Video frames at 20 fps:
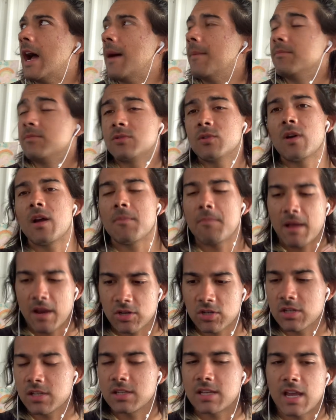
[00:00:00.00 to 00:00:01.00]
So I'm
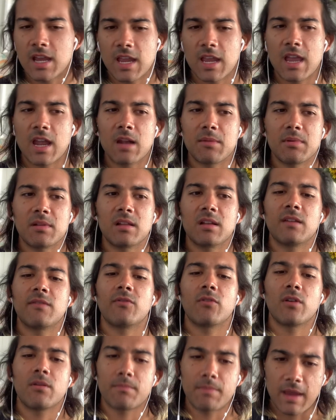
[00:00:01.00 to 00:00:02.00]
actually taking accountability
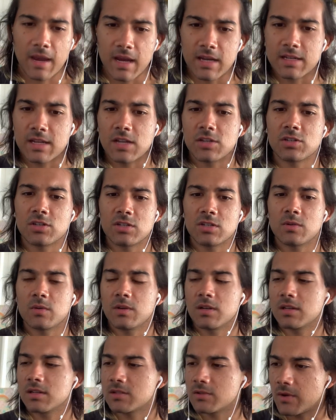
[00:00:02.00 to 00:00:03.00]
for it and paying attention to
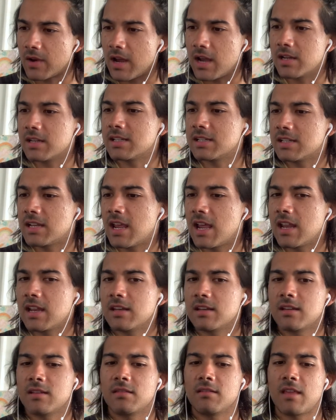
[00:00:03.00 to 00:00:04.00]
it, so I
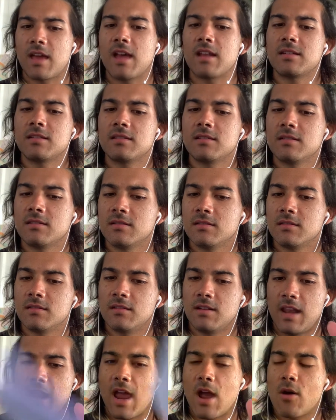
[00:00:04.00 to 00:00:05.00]
understand that
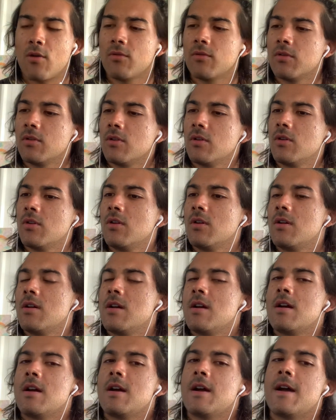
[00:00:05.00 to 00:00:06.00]
now.
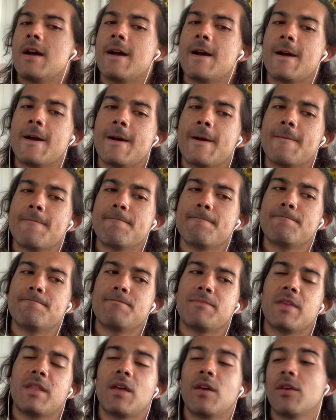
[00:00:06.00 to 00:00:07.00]

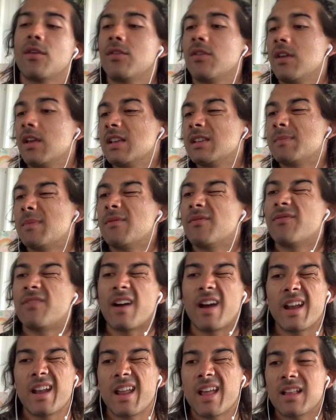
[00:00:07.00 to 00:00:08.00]
Another thing has been
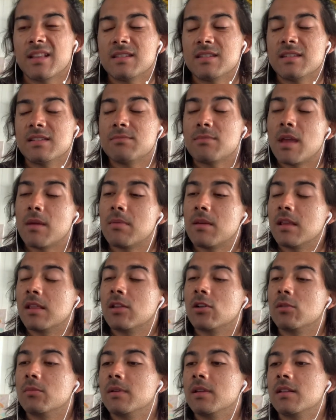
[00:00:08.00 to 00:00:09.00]
finances, maybe a
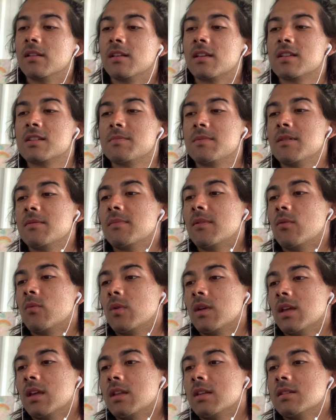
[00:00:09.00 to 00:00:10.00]
little bit, has been a bit
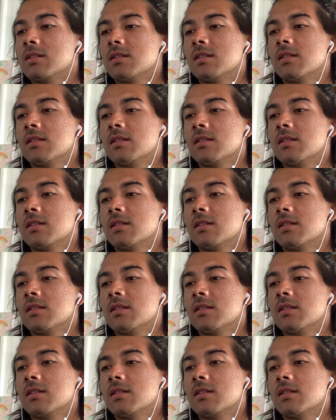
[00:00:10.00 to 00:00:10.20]
weird.